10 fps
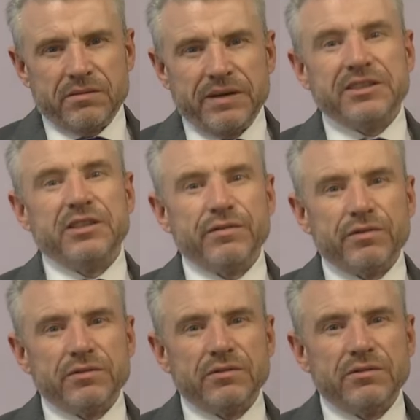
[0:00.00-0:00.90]
But it's
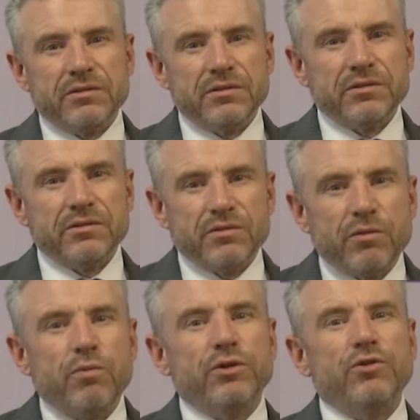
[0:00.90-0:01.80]
different
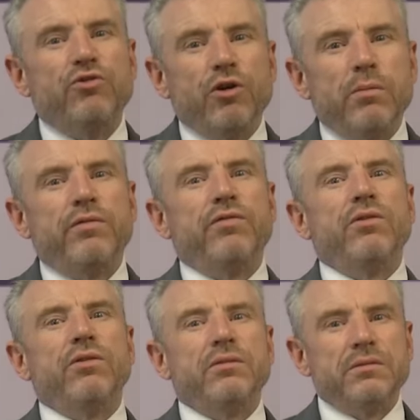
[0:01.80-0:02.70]
from what you saw
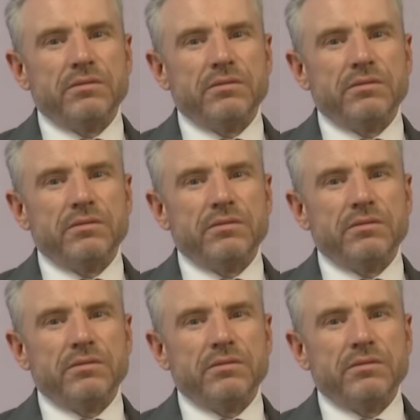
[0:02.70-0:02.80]
before.